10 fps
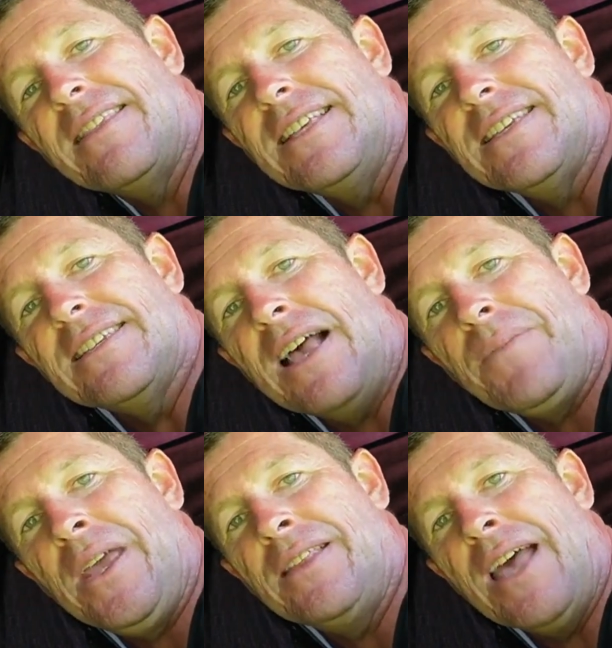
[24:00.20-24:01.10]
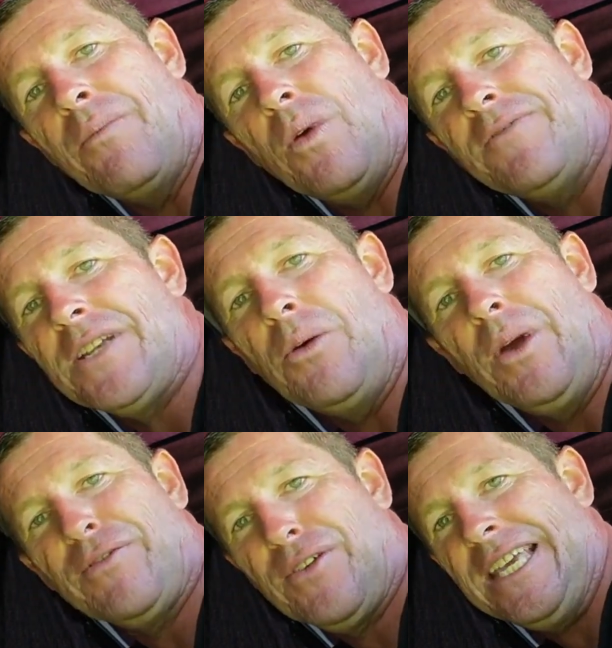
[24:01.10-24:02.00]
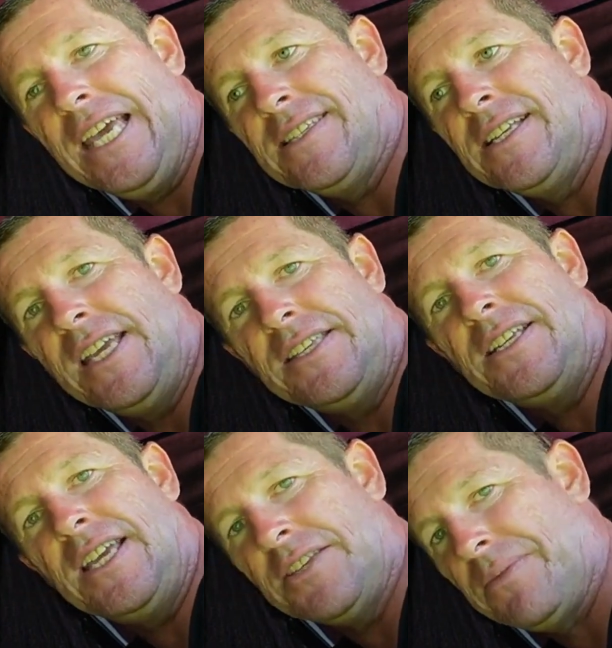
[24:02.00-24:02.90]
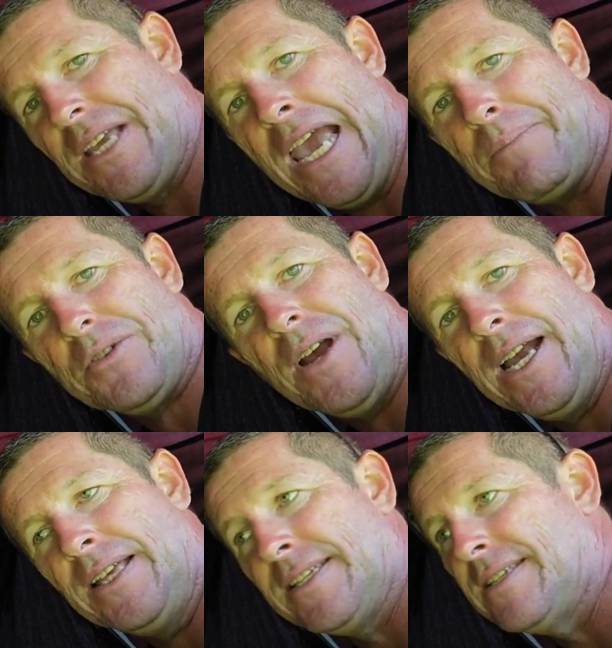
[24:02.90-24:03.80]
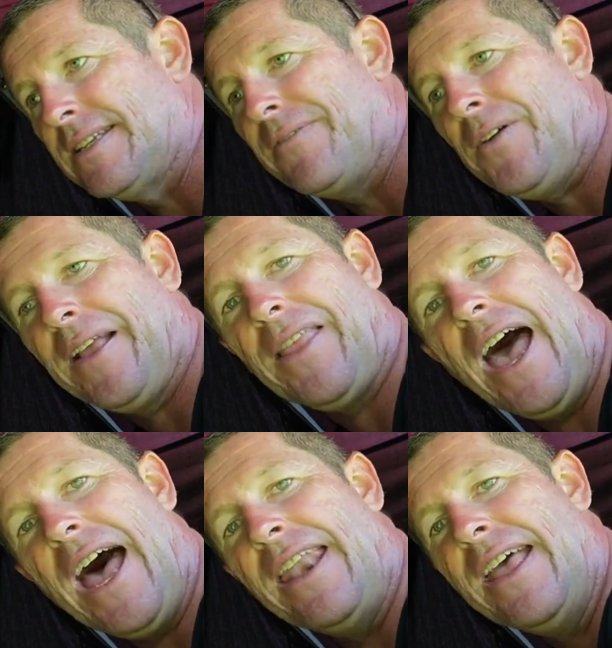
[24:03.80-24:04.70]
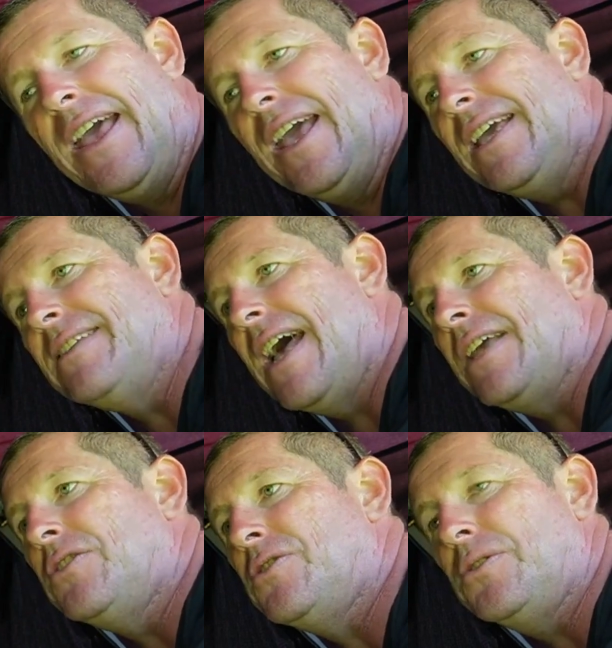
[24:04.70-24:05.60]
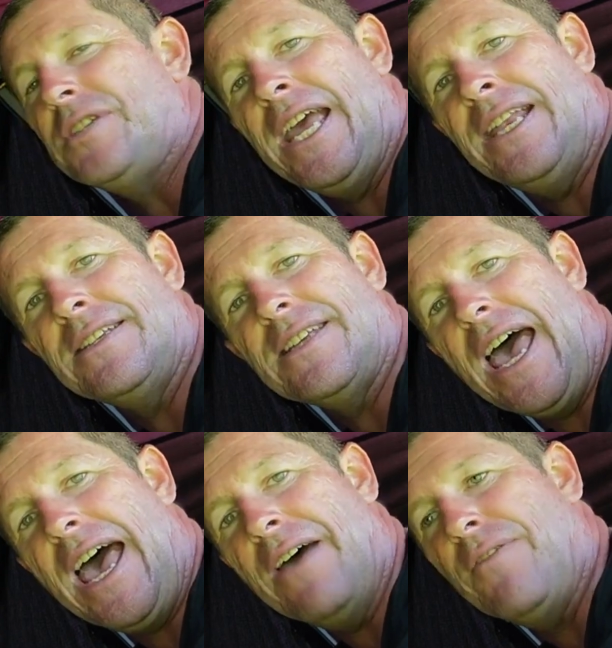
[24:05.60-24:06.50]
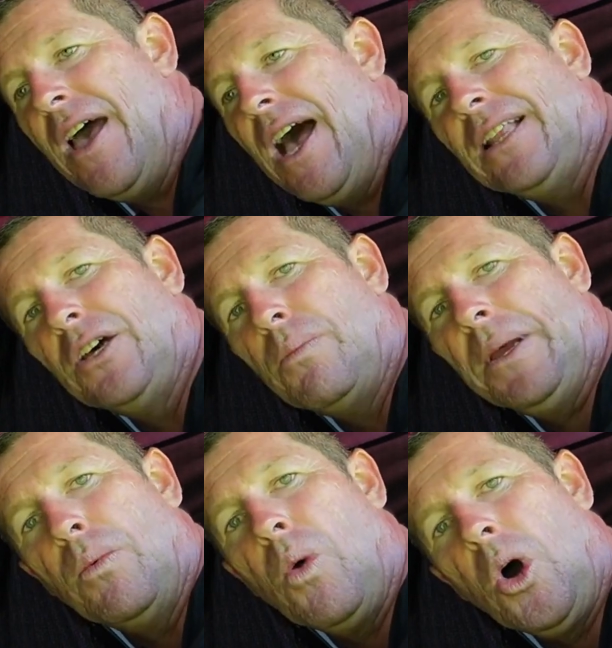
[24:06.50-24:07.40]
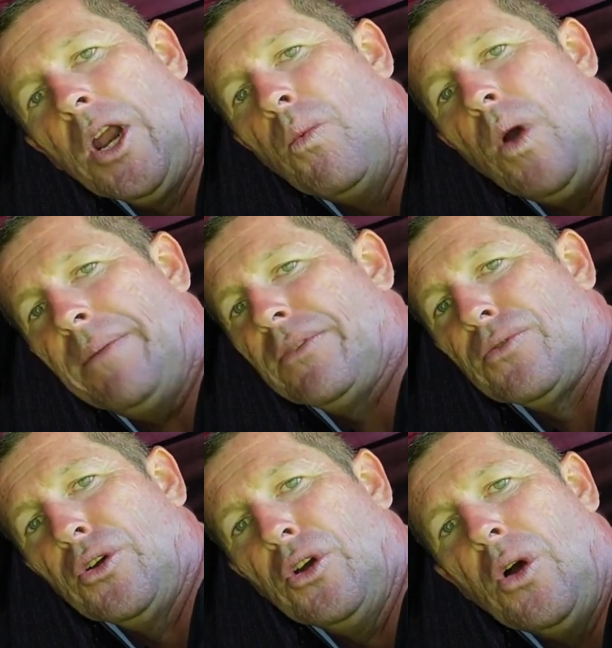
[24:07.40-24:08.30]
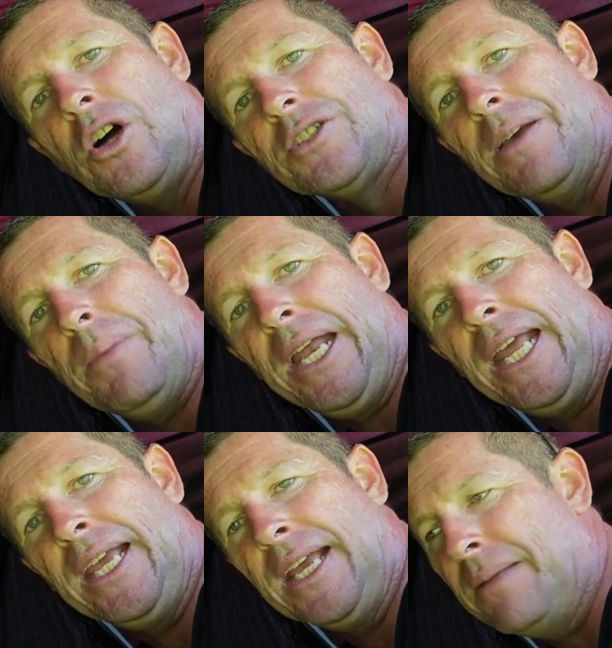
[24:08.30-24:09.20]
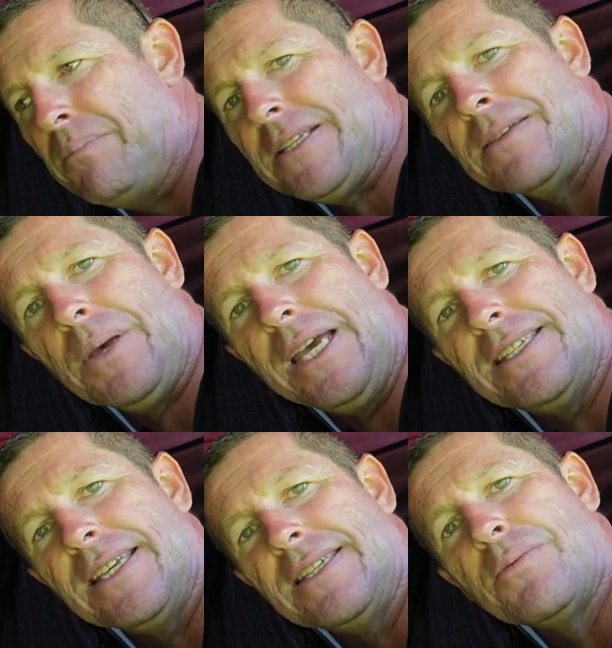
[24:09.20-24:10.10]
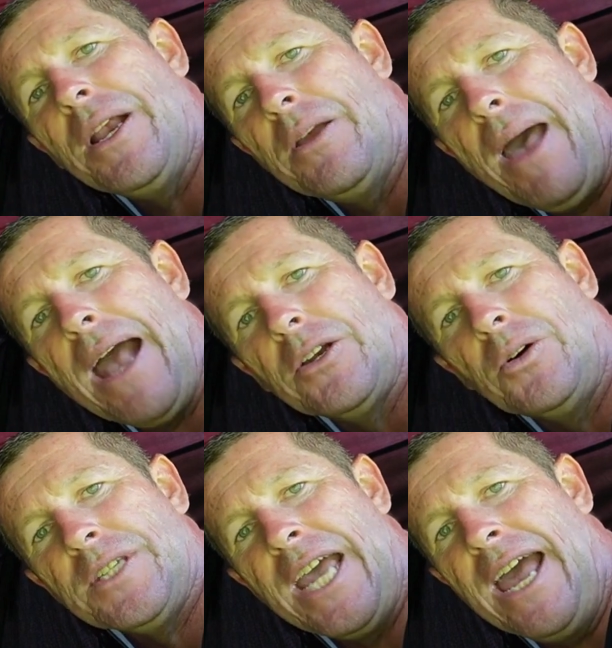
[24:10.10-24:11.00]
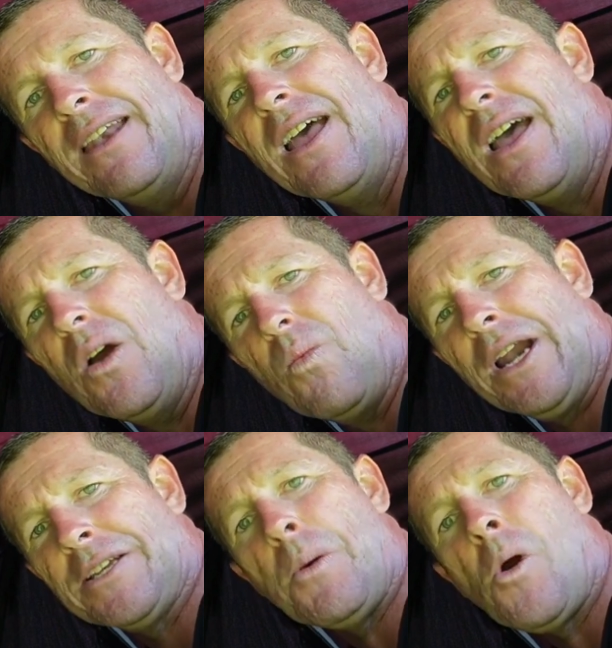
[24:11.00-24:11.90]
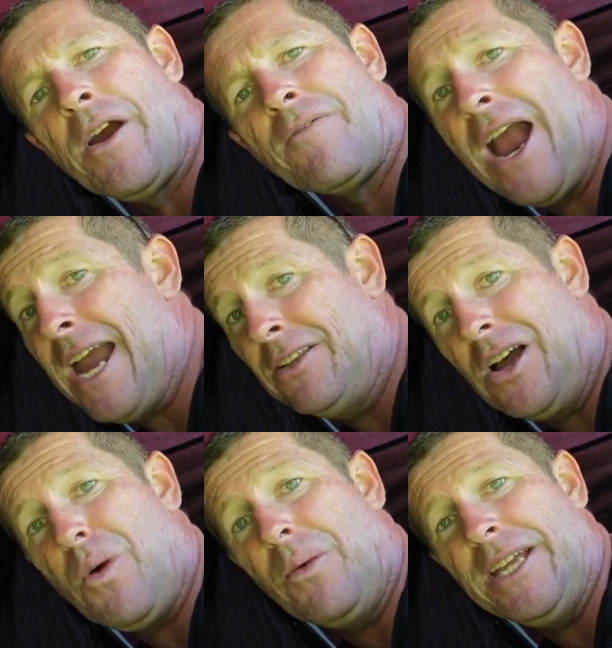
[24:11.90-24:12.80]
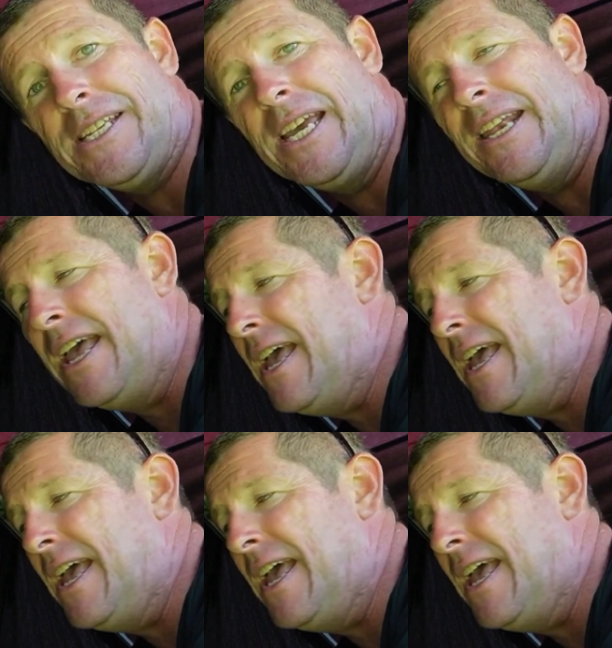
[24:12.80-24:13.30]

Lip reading: this is something that we've dealt with for years and years and years with camper trailers and stuff like that, is that you do tend to have a little bit of water week through onto your bedding and bits and pieces when you pack it all down, when it's pouring rain like what we did,